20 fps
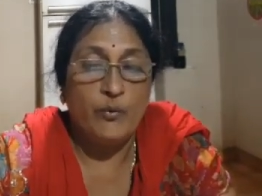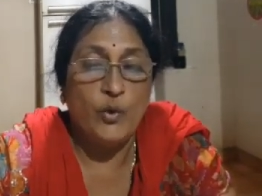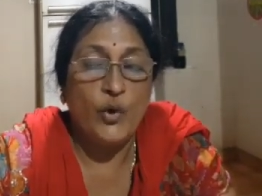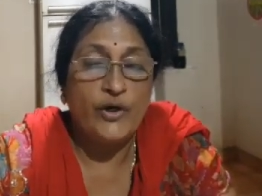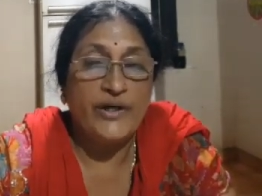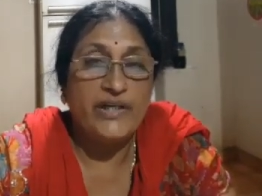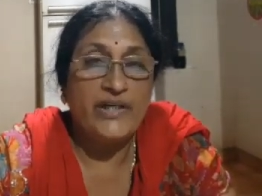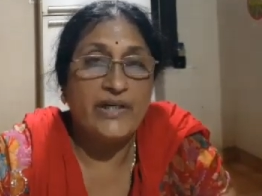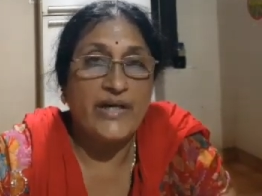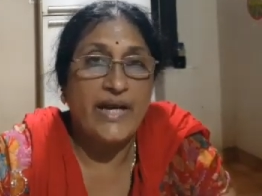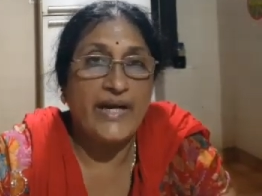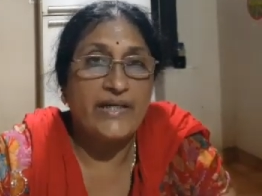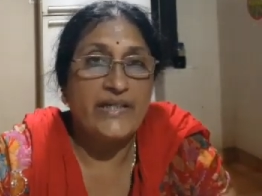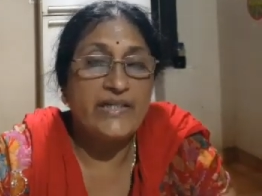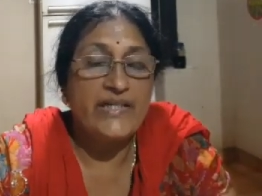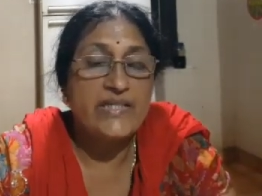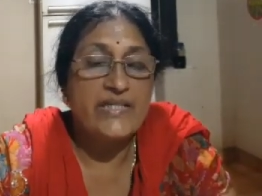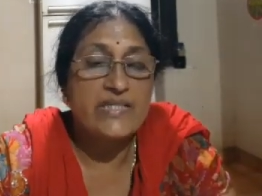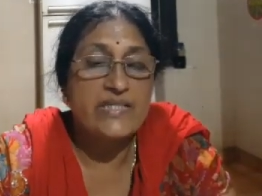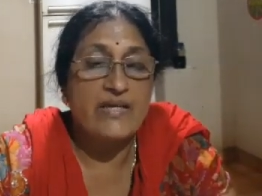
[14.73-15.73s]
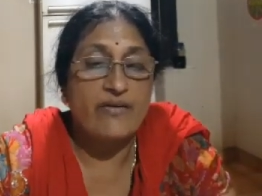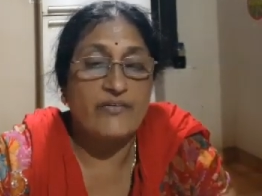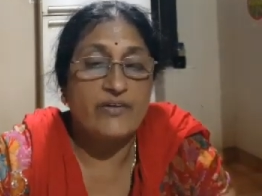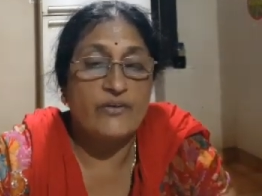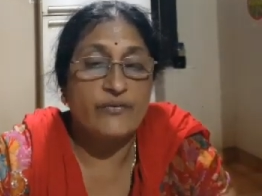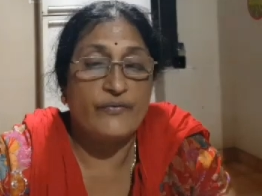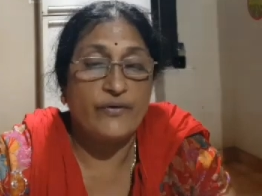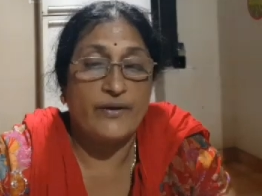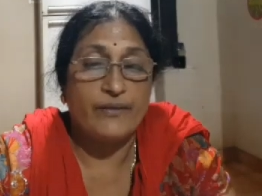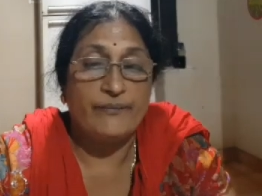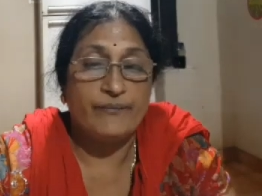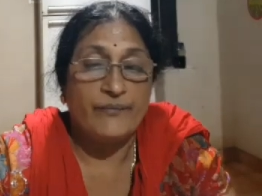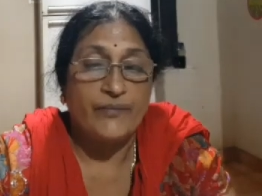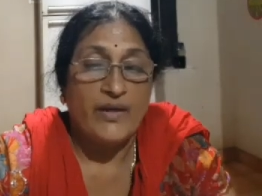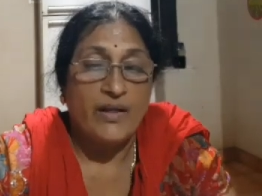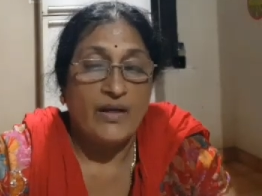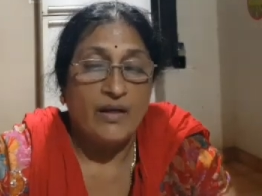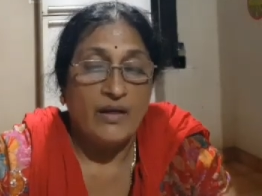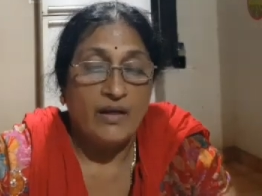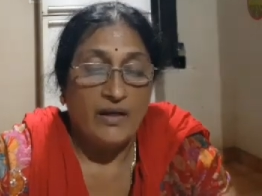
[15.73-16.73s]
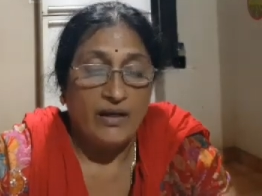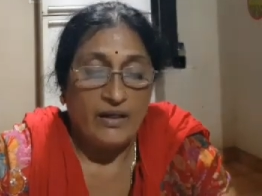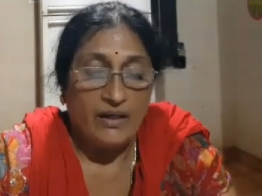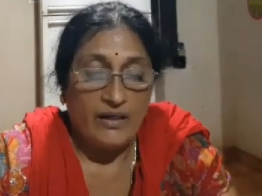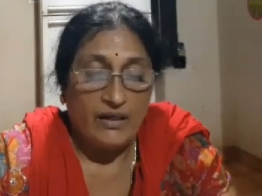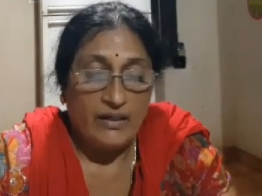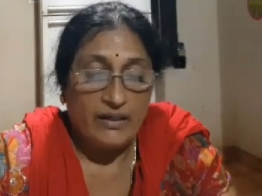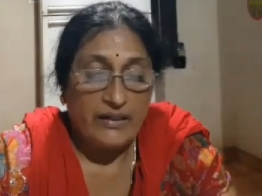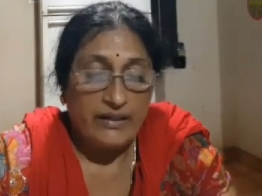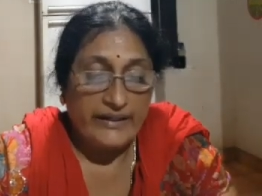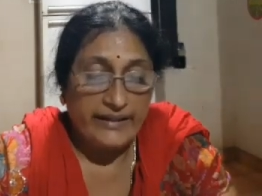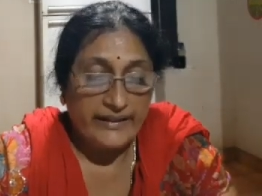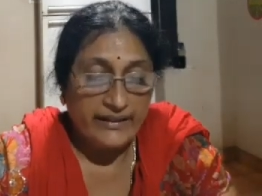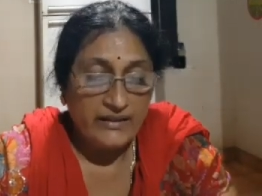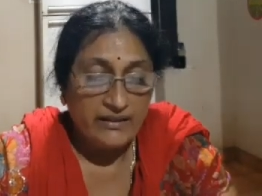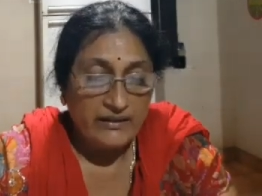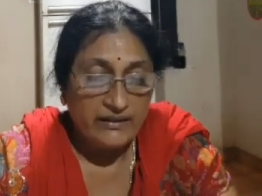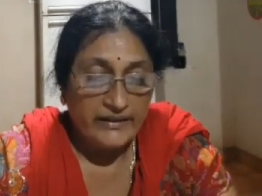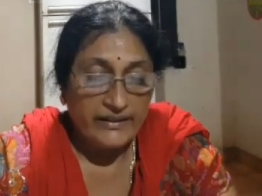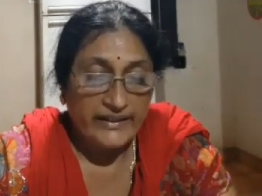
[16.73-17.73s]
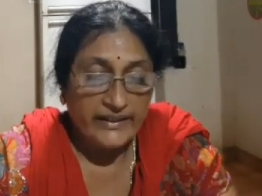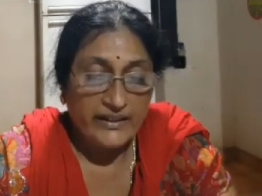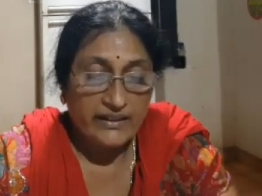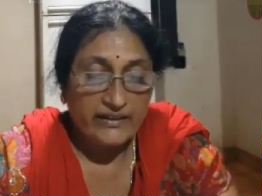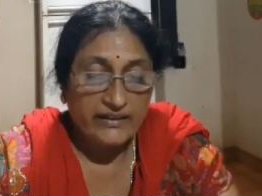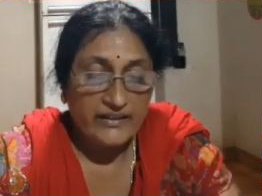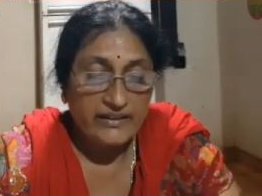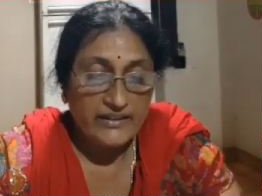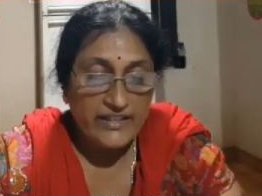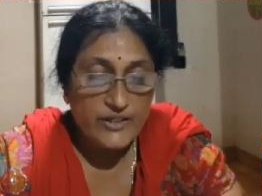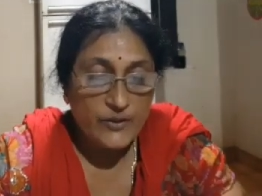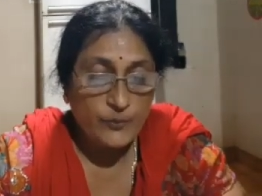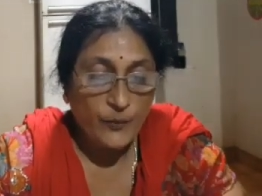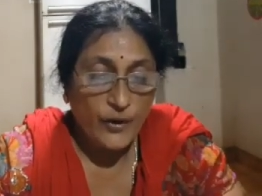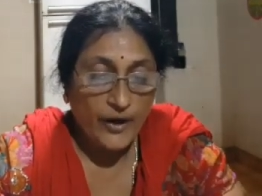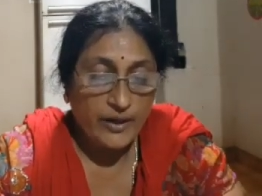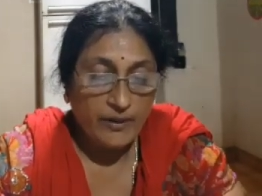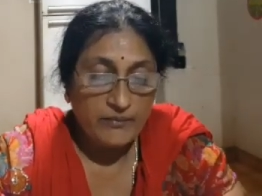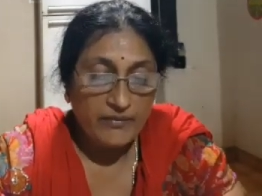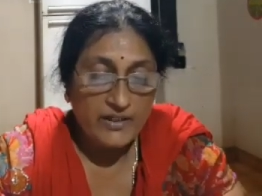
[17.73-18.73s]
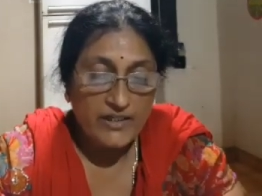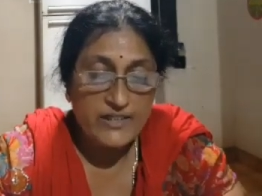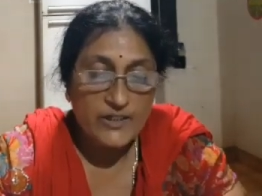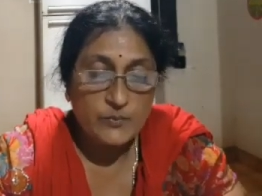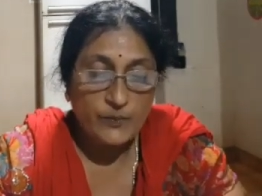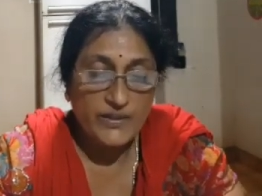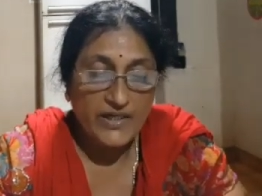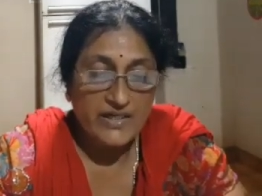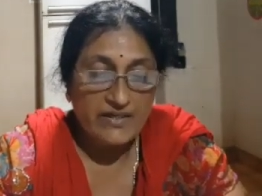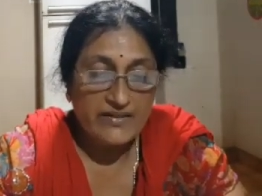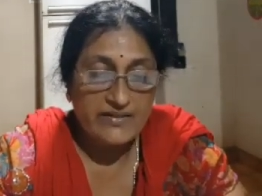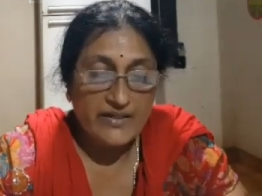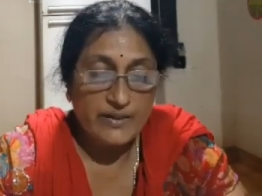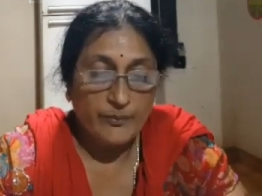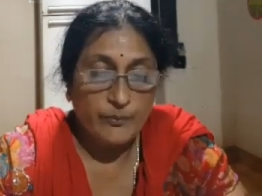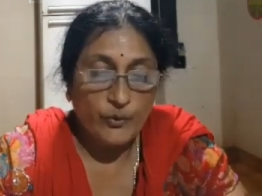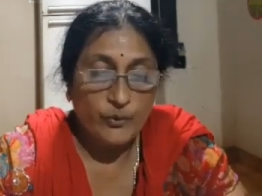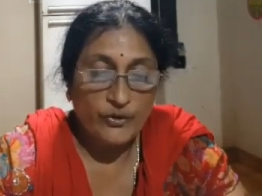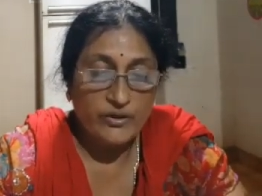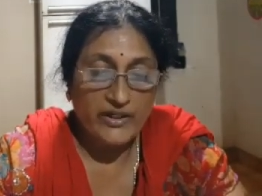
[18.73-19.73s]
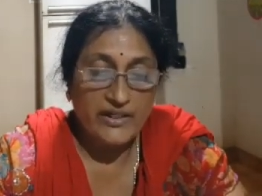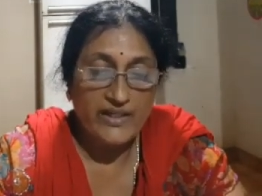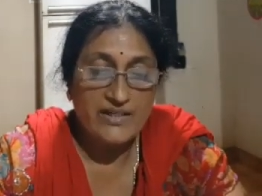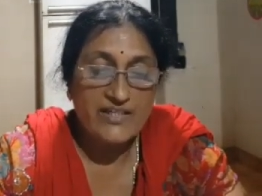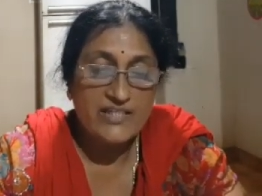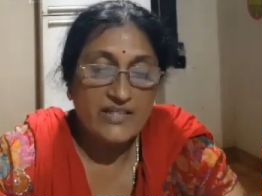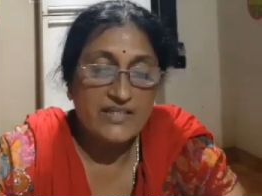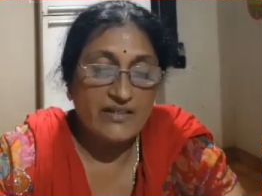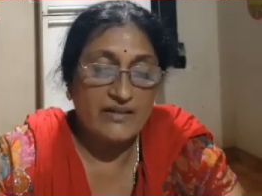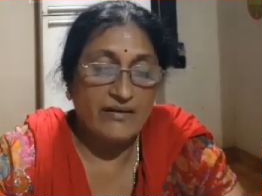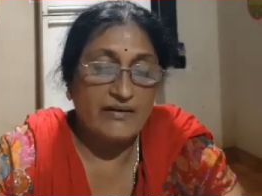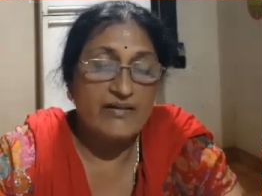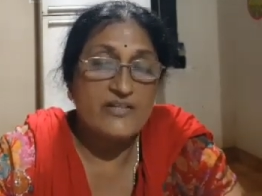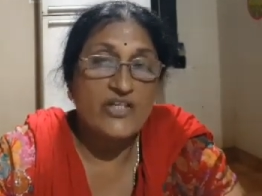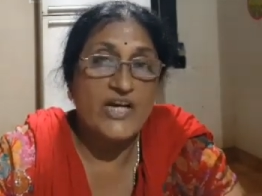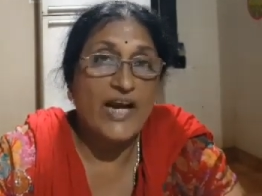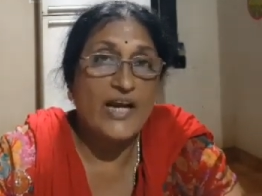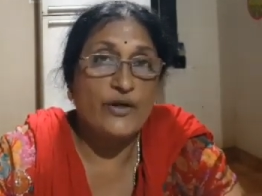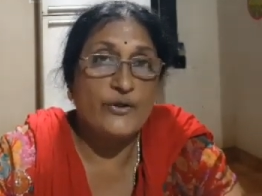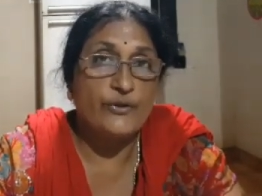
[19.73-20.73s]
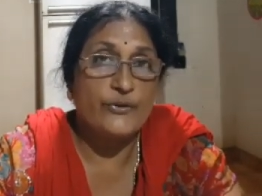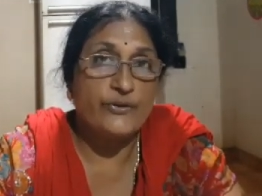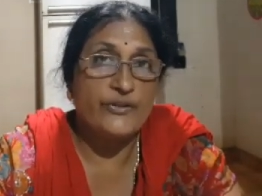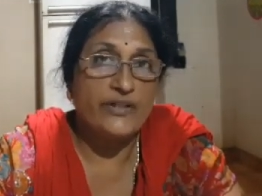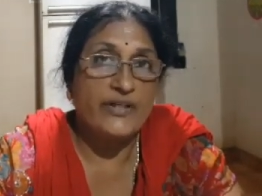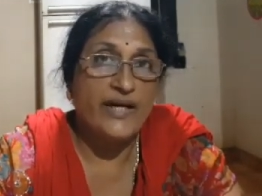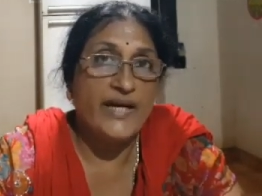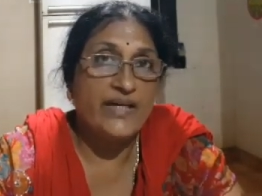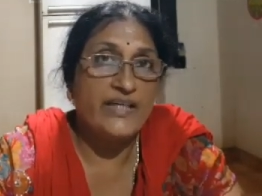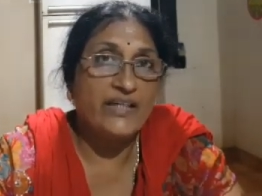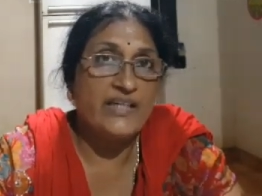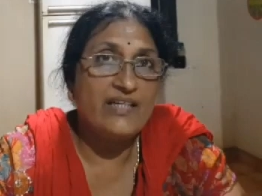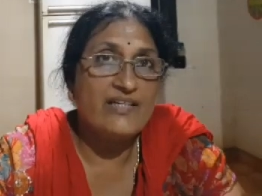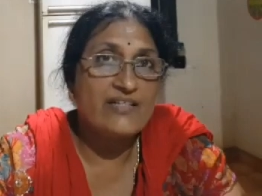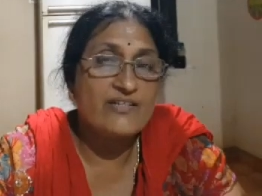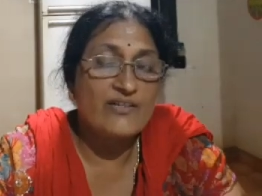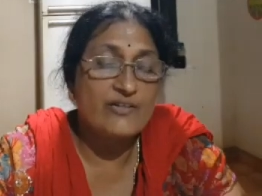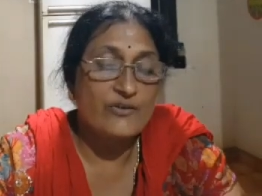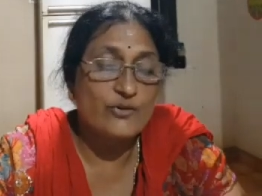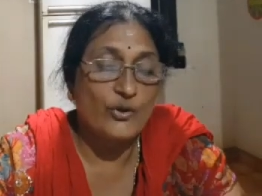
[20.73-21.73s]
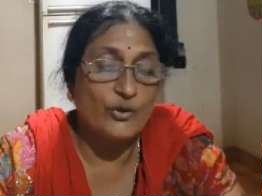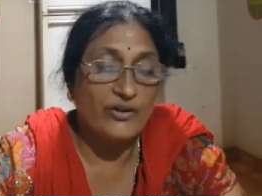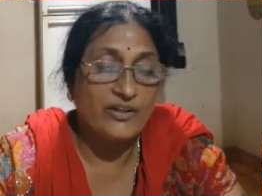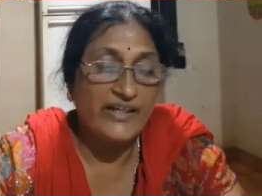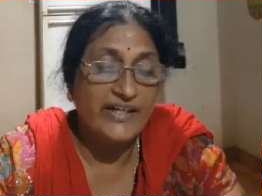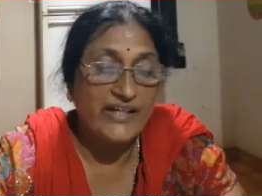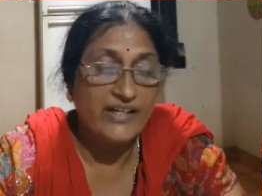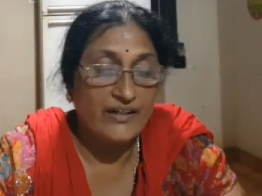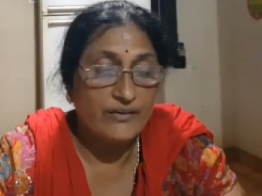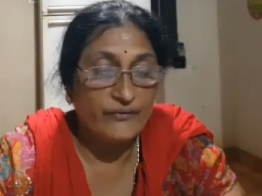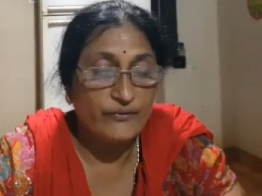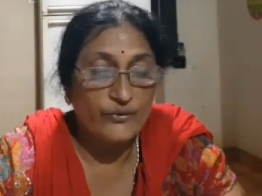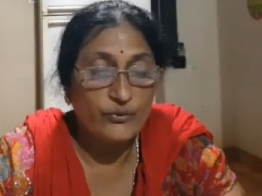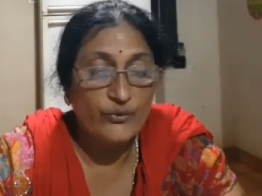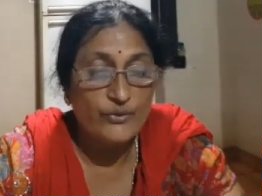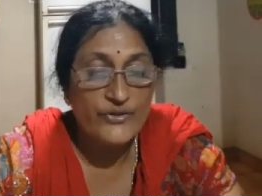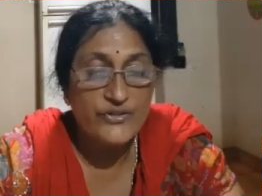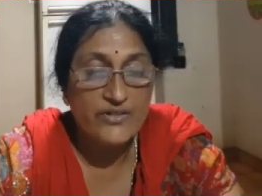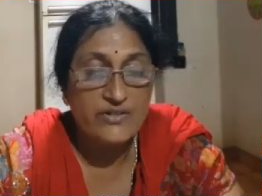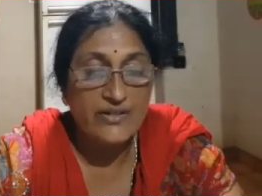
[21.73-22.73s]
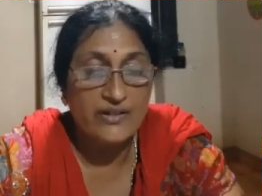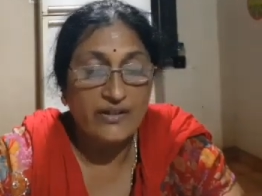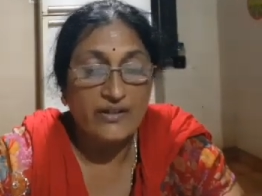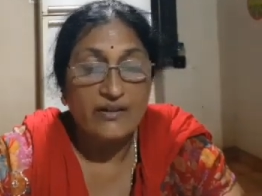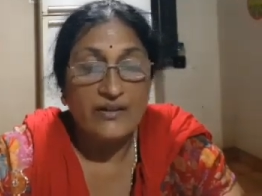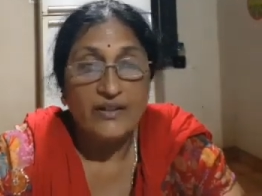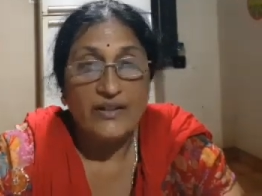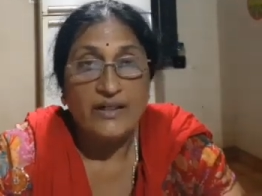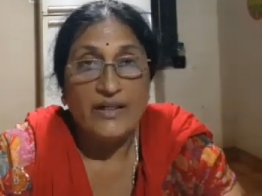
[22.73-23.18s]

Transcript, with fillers: born in 1975 clear here in this poem he speaks about his uh, childhood and he is totally confused uh,